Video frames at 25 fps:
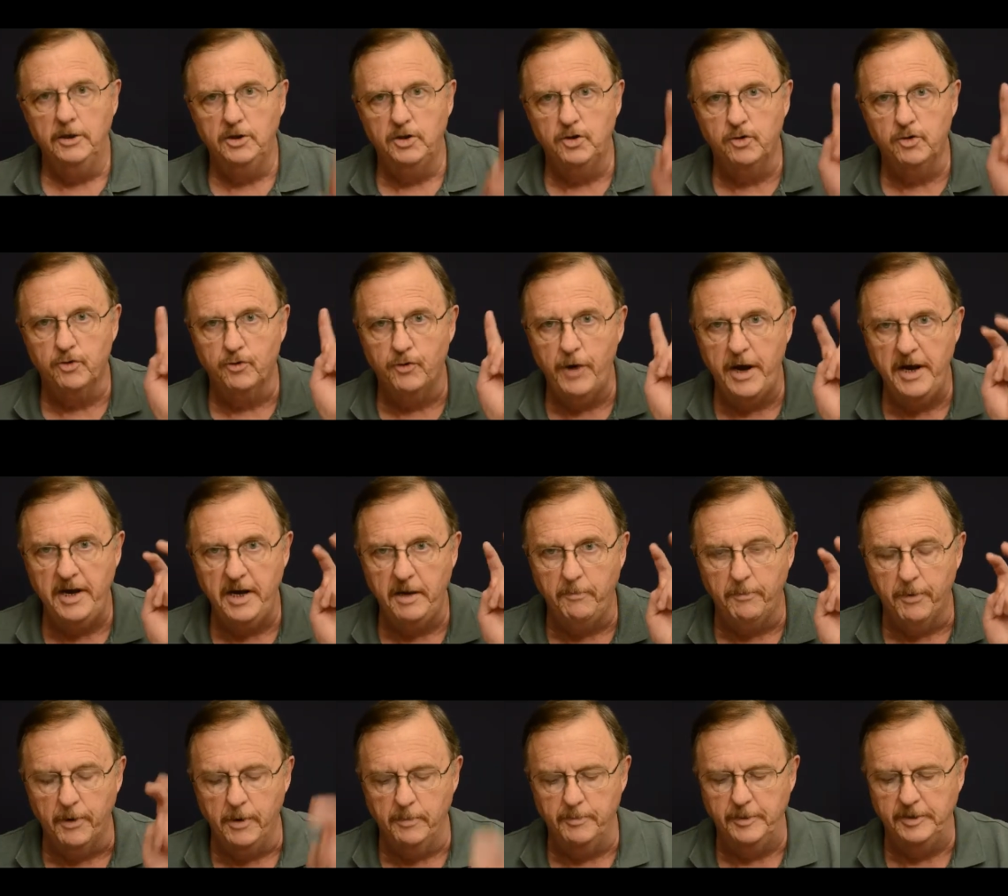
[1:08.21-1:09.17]
training
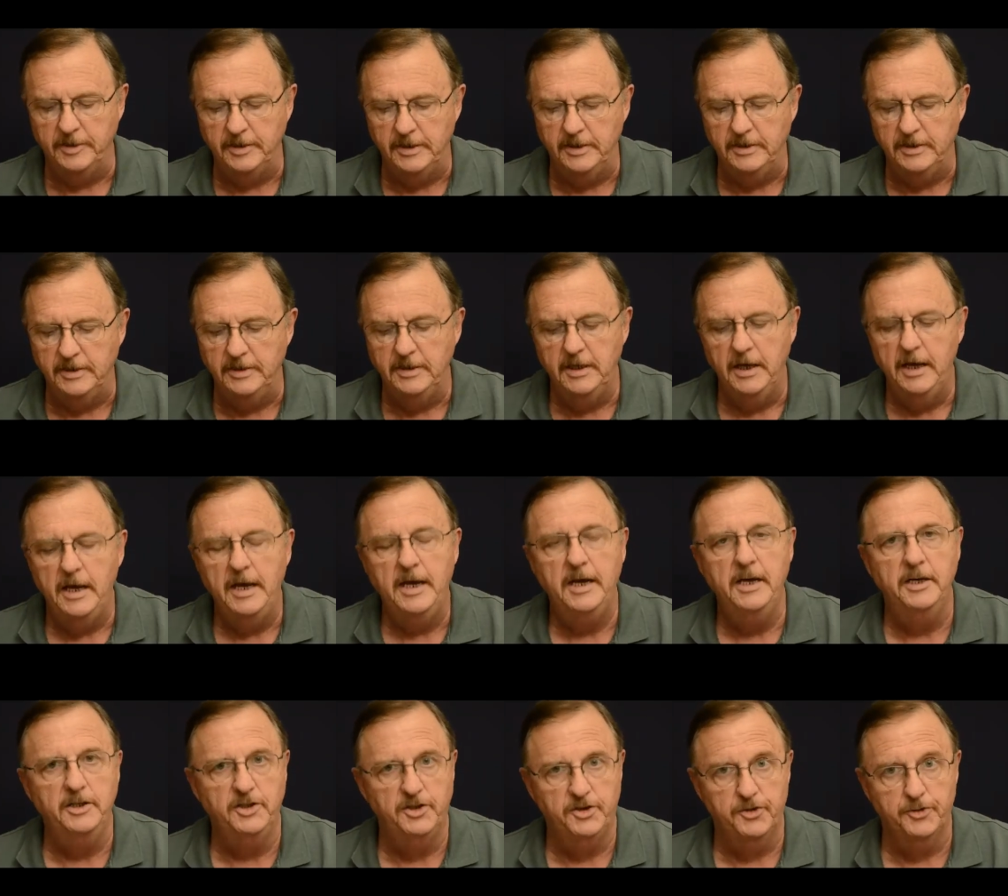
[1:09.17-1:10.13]
purposes
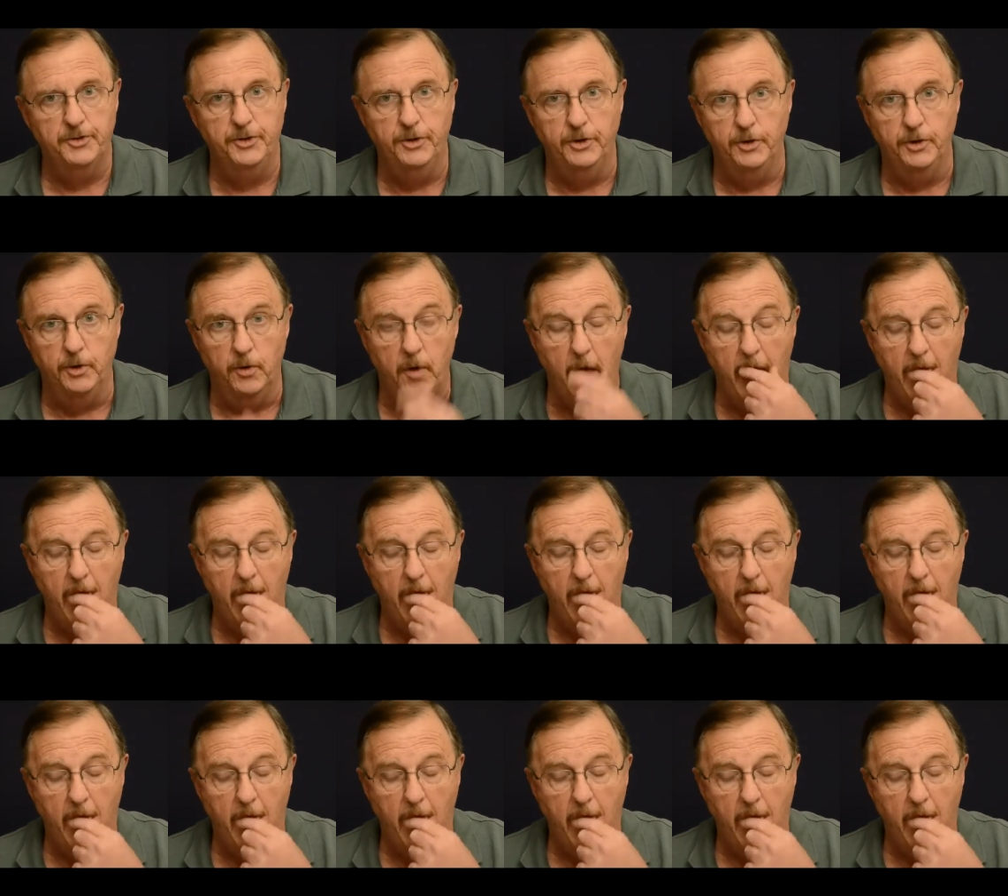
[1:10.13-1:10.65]
is true.